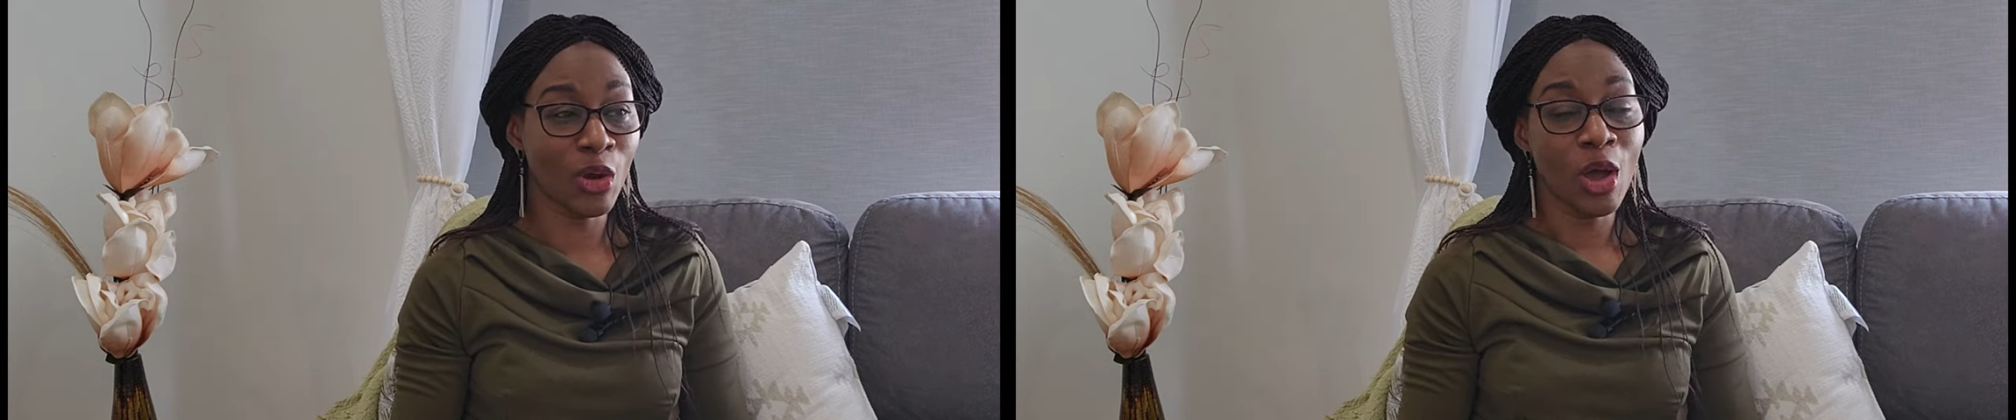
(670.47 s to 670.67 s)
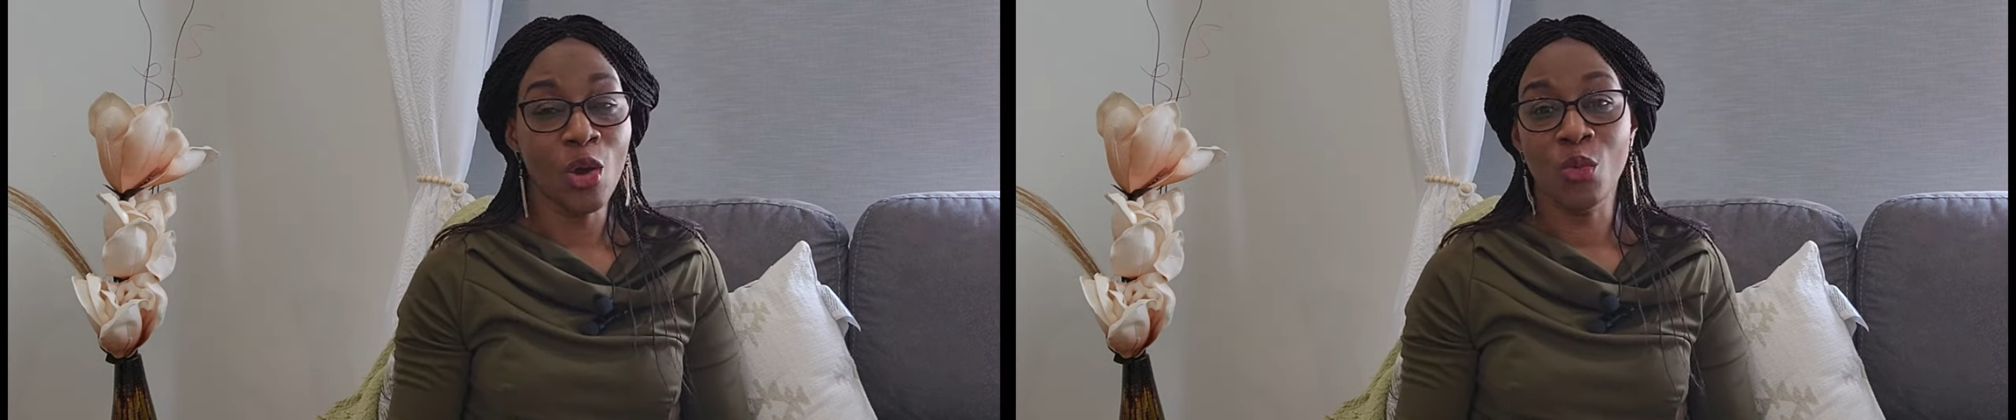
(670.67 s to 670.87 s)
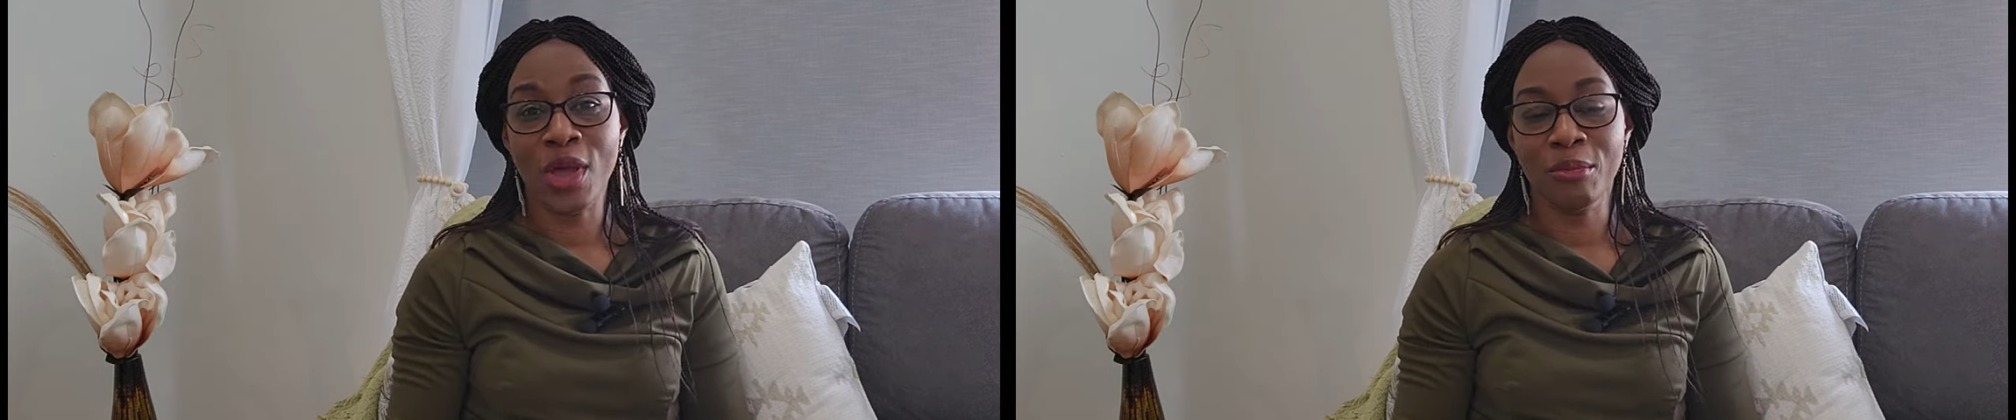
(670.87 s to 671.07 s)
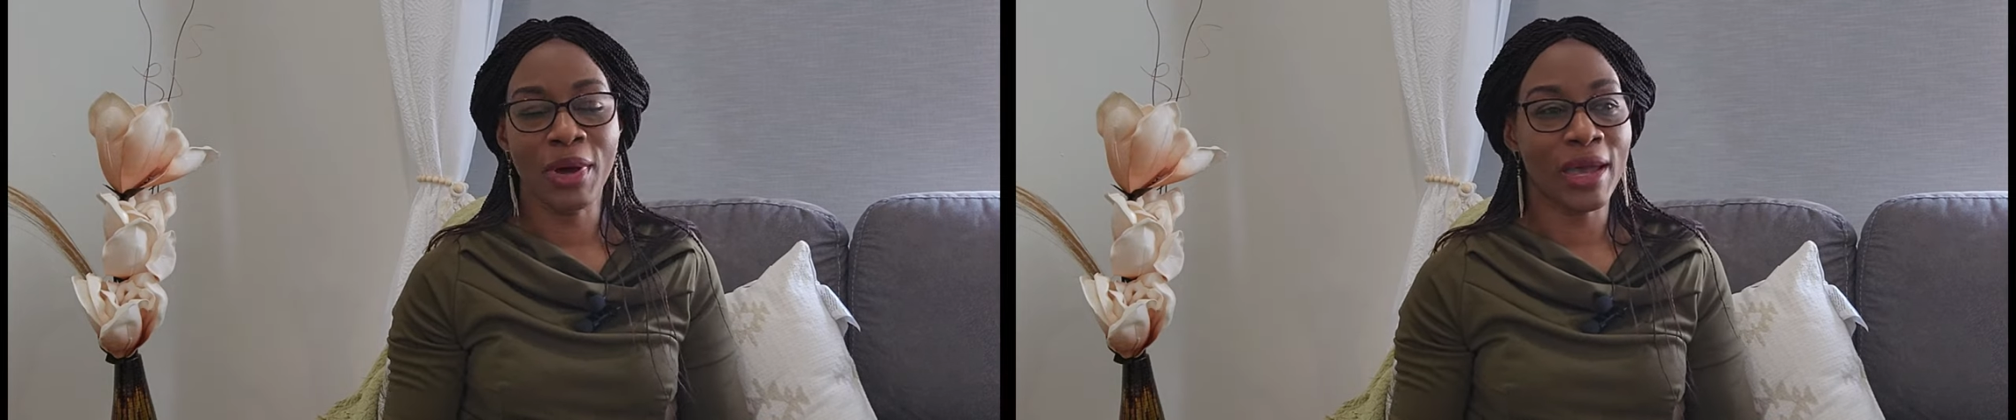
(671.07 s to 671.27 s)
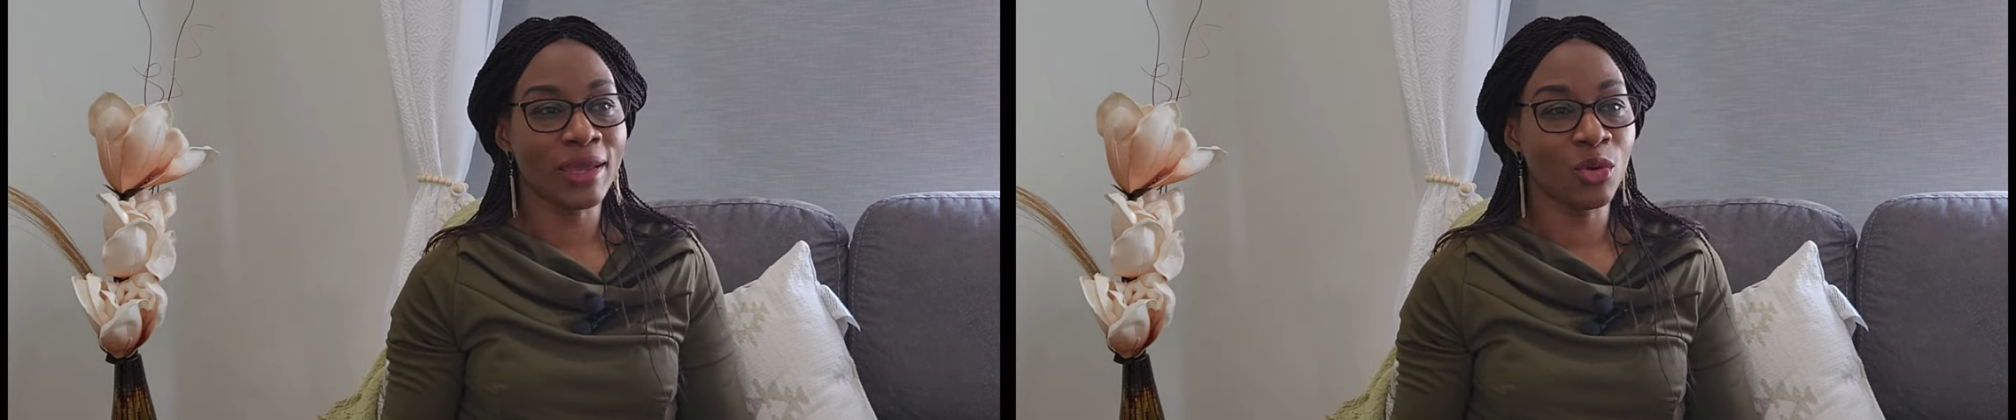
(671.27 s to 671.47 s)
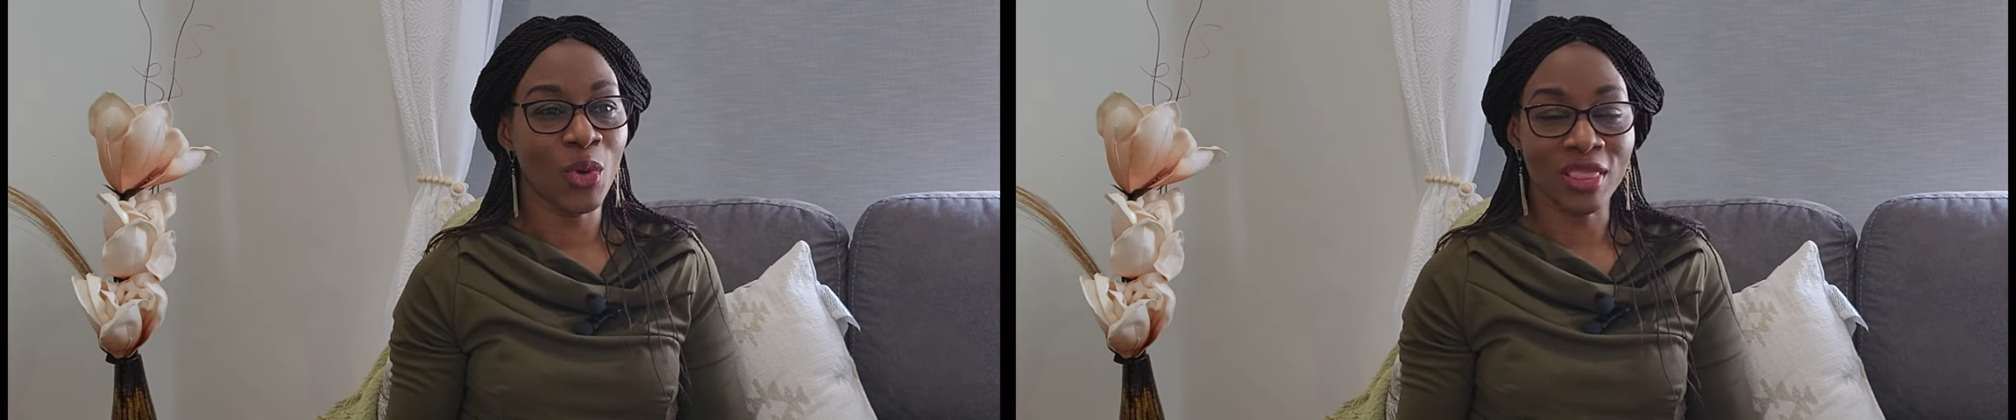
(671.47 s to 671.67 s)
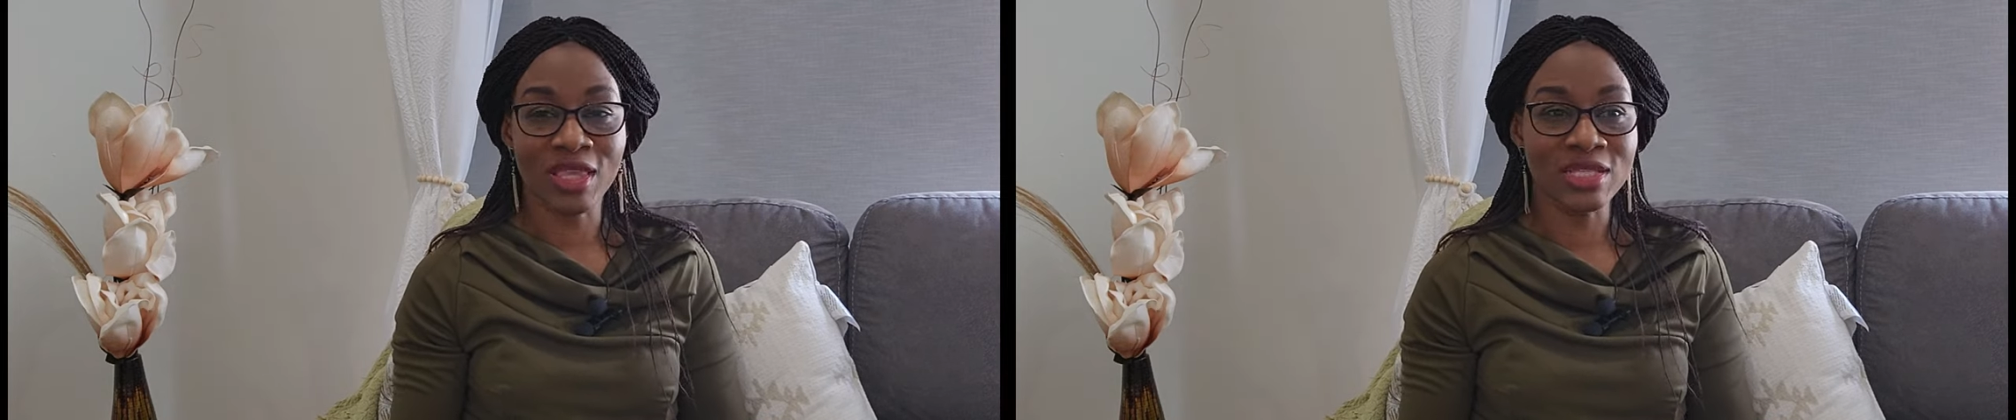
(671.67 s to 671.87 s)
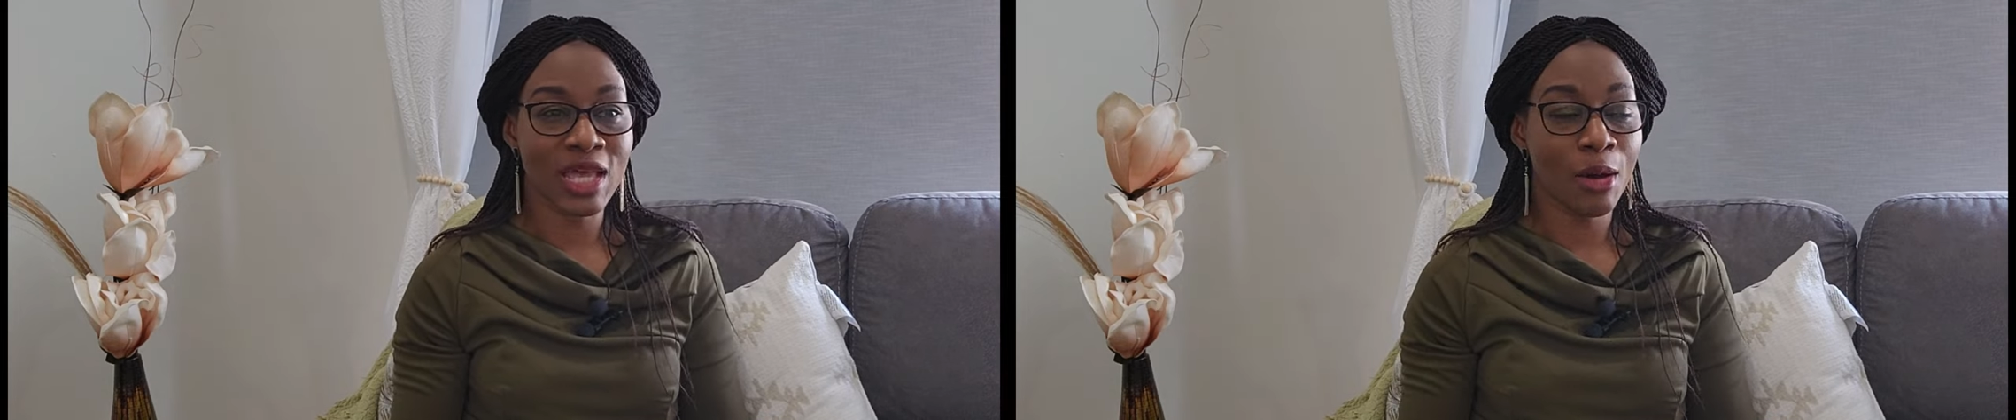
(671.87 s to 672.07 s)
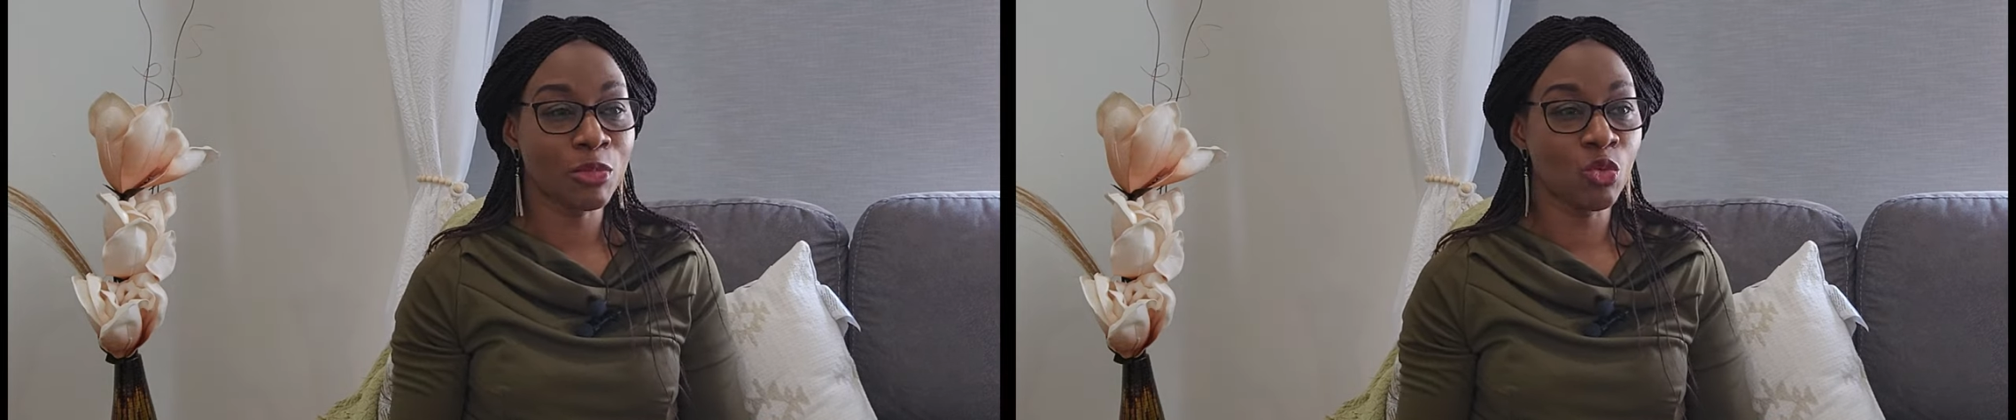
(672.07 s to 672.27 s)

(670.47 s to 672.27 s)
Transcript: whereby when things happen,